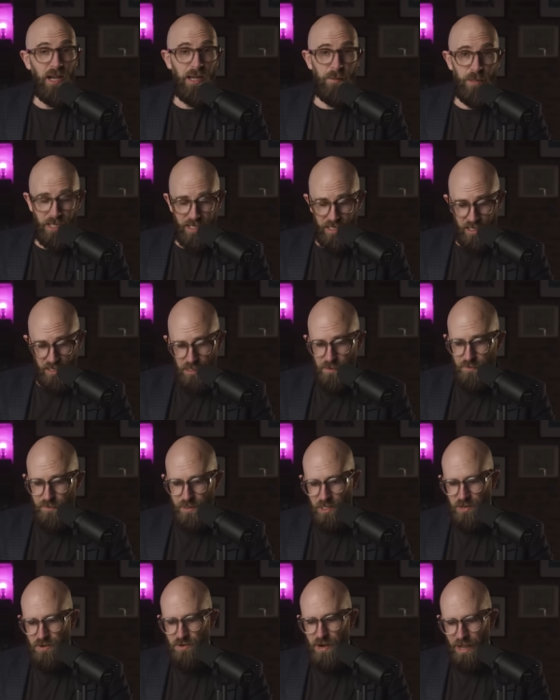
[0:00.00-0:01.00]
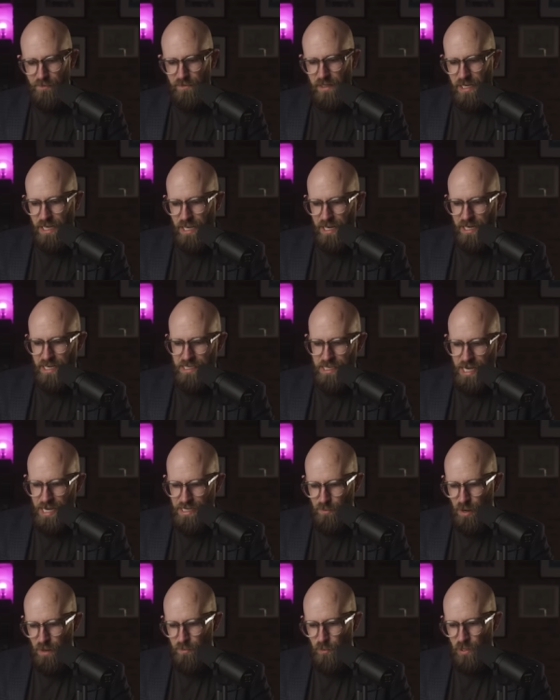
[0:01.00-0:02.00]
I believe to have clearly
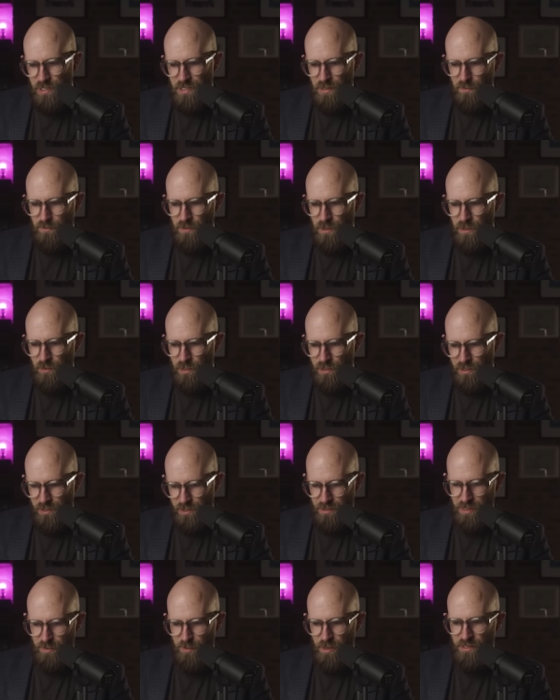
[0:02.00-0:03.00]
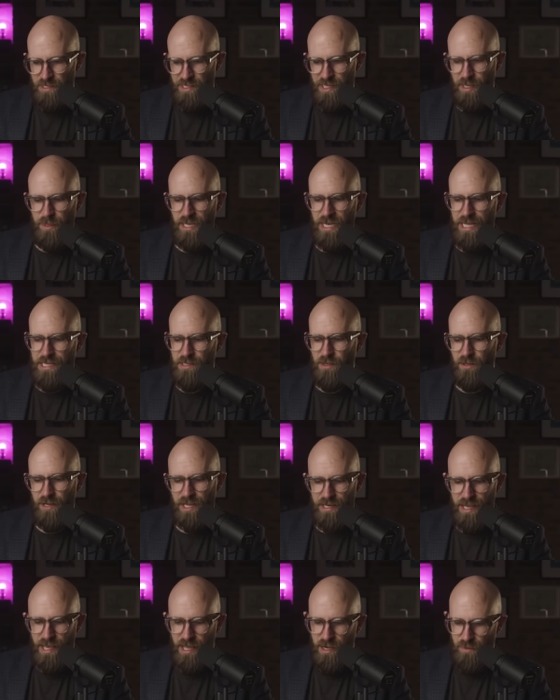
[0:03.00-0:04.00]
stated my point of view on the conspiracy here, but let's not
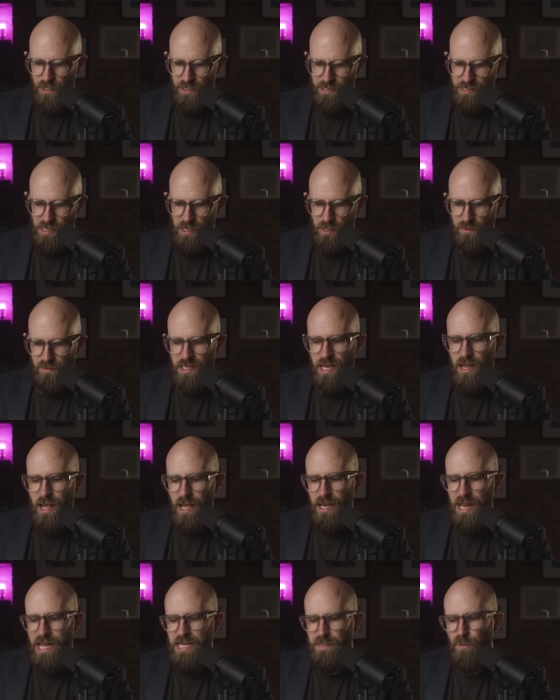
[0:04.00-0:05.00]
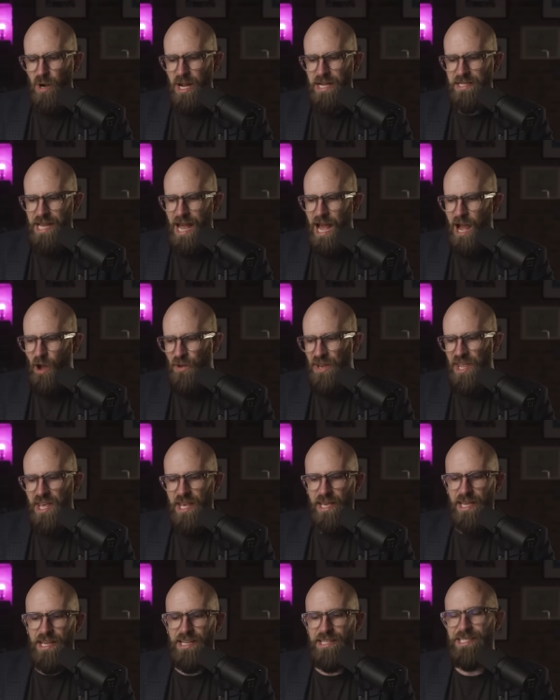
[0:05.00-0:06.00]
get ahead of ourselves. Let's break down
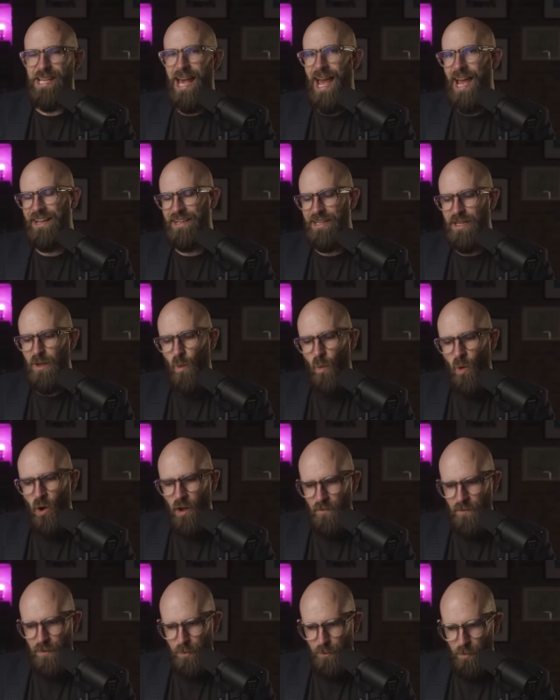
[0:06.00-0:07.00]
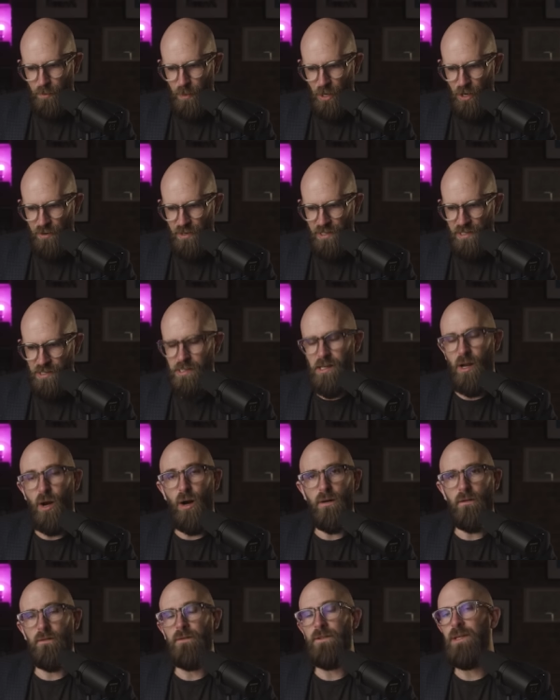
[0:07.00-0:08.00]
exactly what the proponents
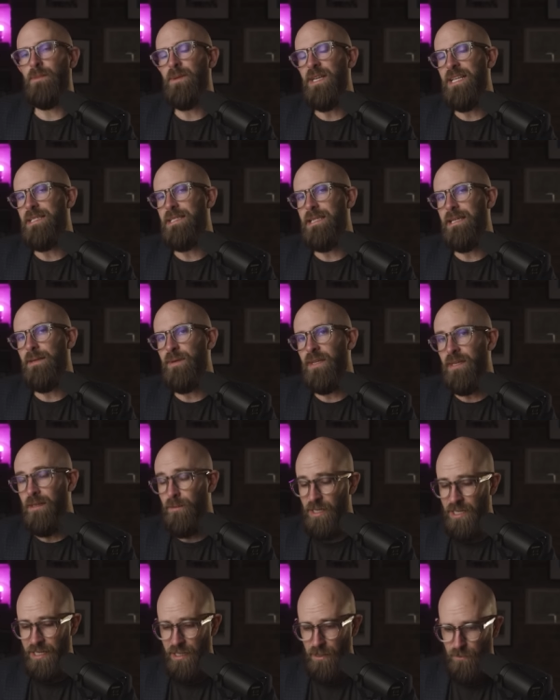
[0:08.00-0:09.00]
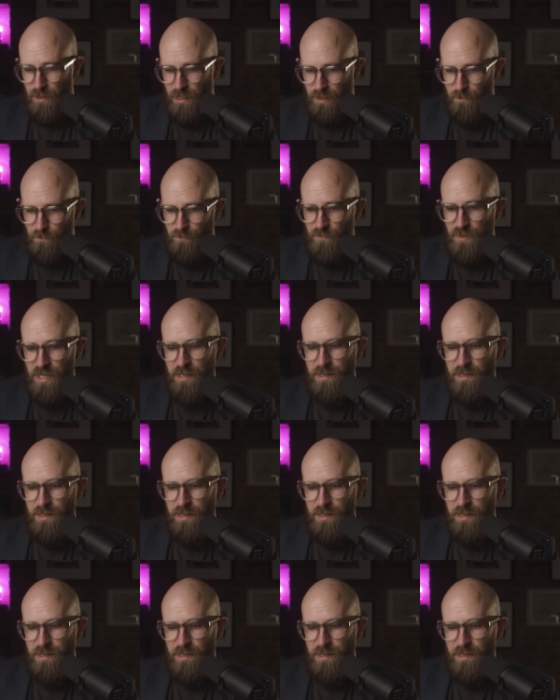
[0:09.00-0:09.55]
of the BCP believe in.